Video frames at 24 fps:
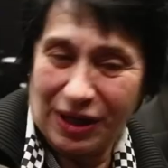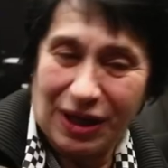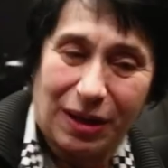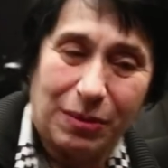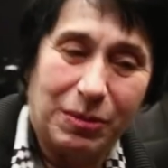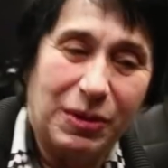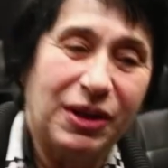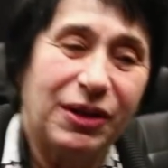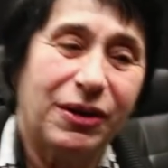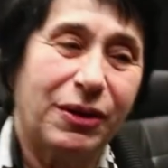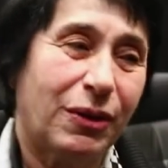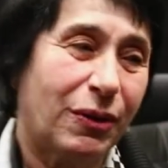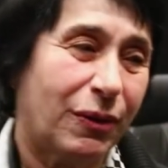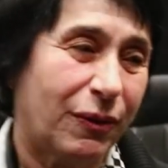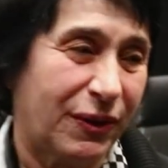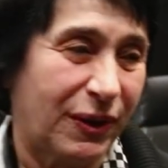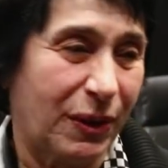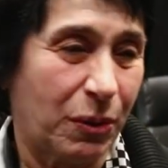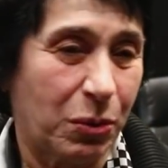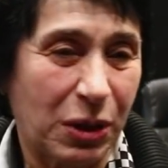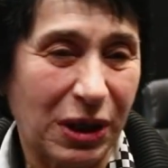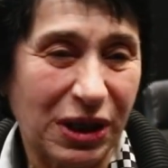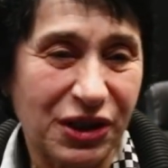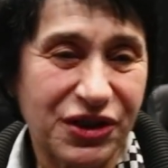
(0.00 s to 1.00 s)
arbiter of
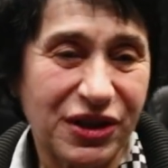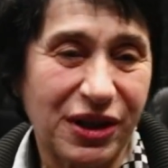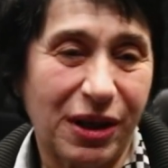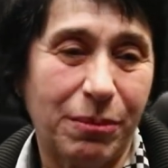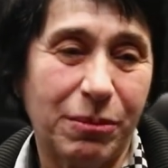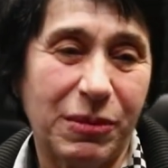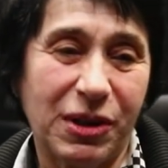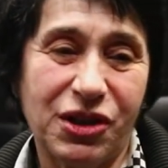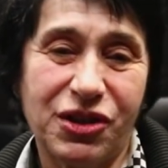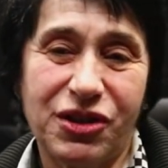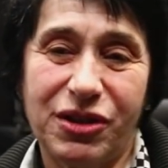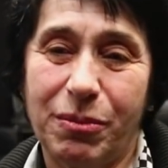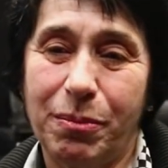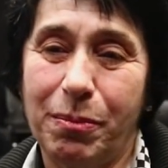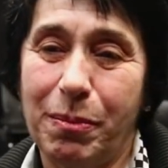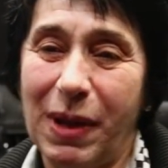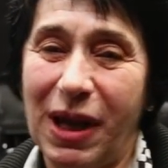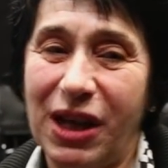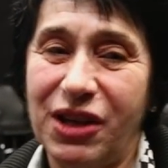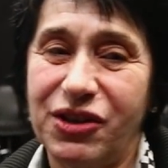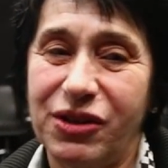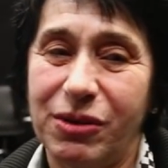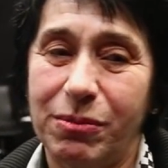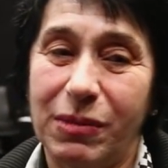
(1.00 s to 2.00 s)
the world championship
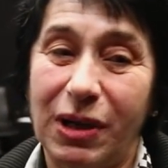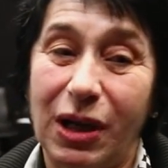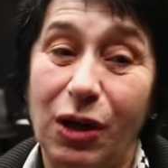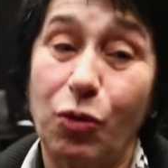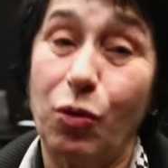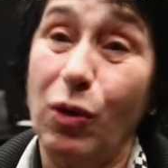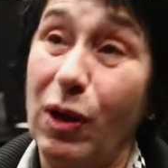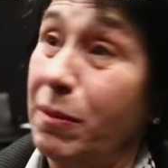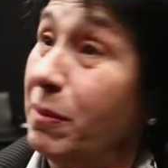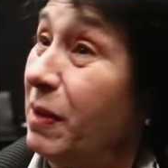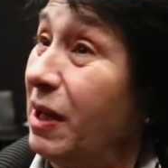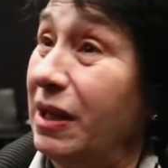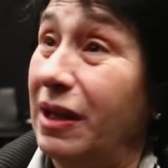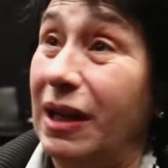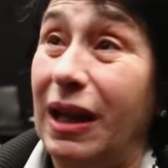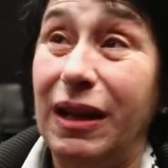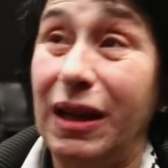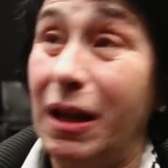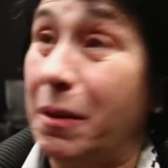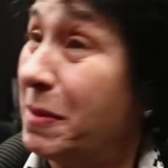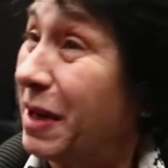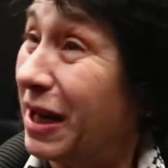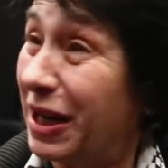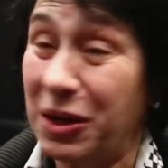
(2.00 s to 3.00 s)
match among women
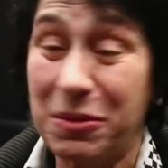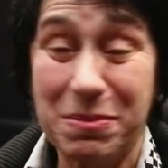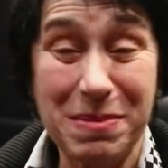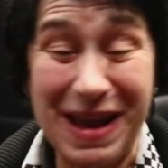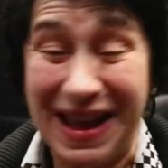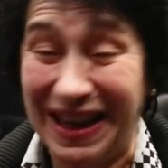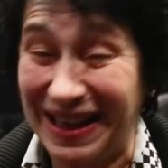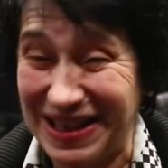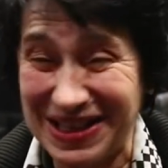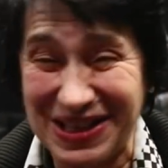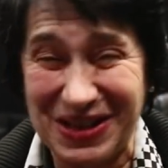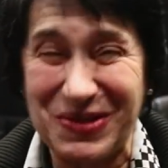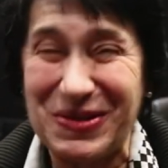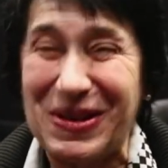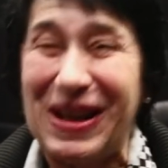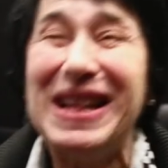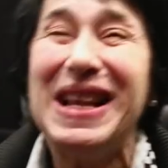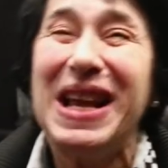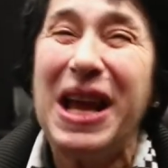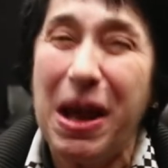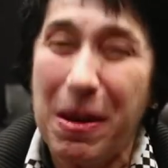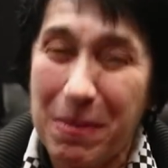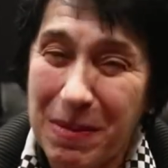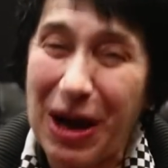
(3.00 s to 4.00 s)
and among men as well.
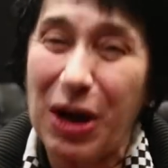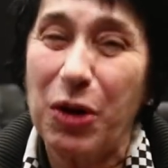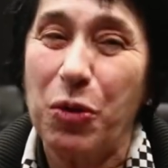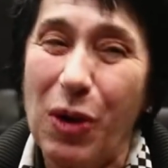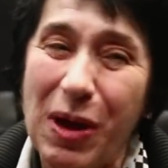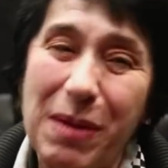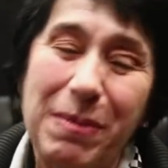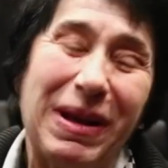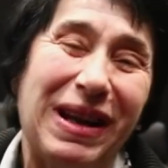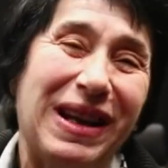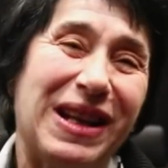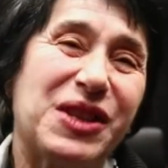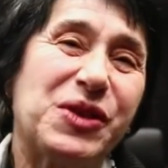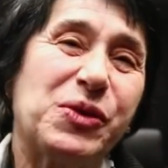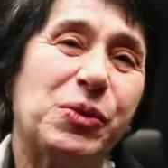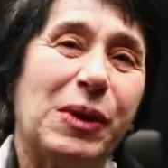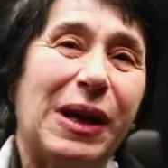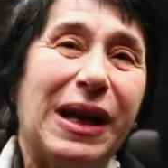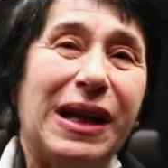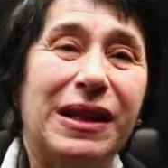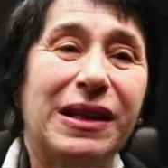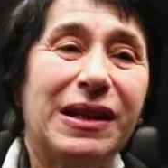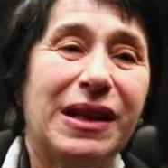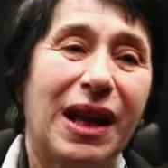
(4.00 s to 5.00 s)
Mm-hmm. Among women as
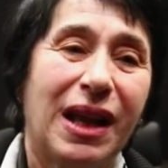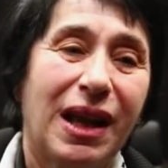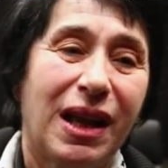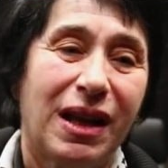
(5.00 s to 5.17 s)
well.